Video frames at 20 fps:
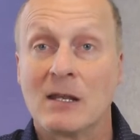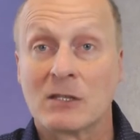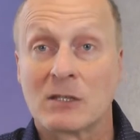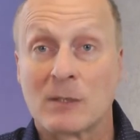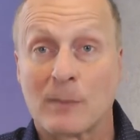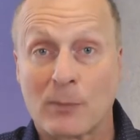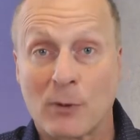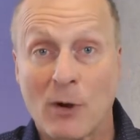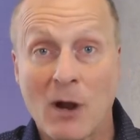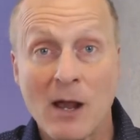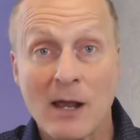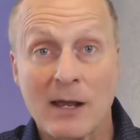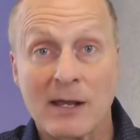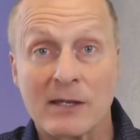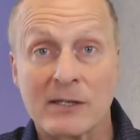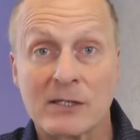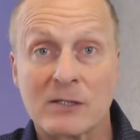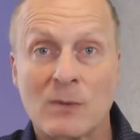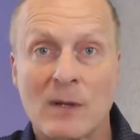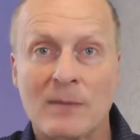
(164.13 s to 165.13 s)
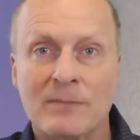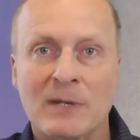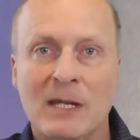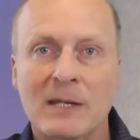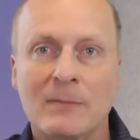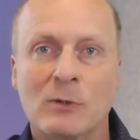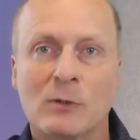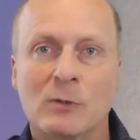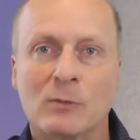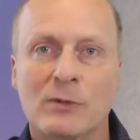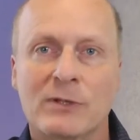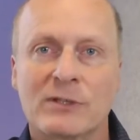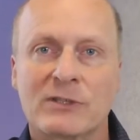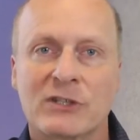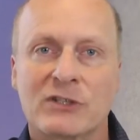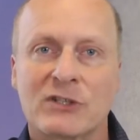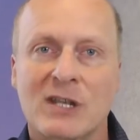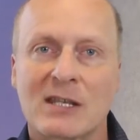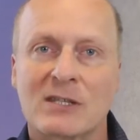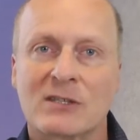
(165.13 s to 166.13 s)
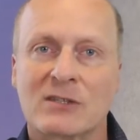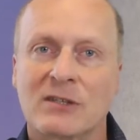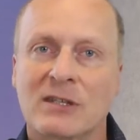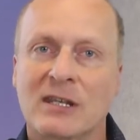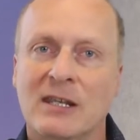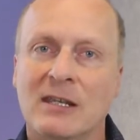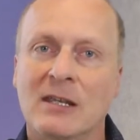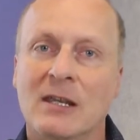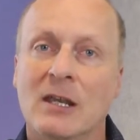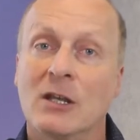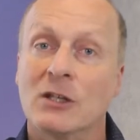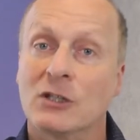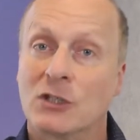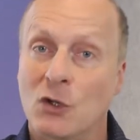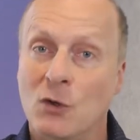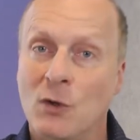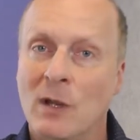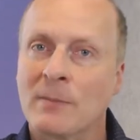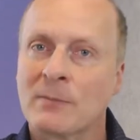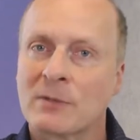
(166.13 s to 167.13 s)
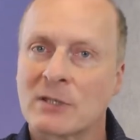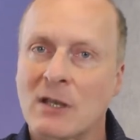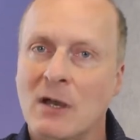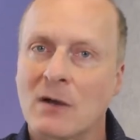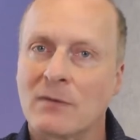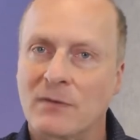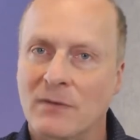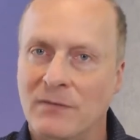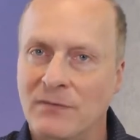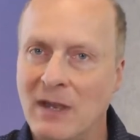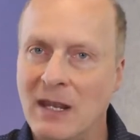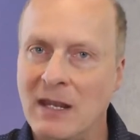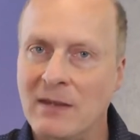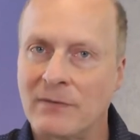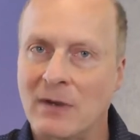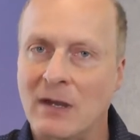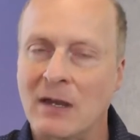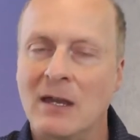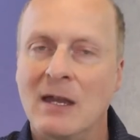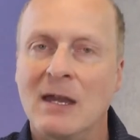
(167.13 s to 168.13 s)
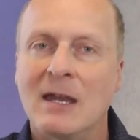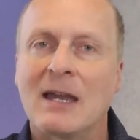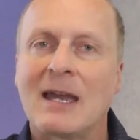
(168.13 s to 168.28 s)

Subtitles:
surprised when people would suggest that he do himself a favour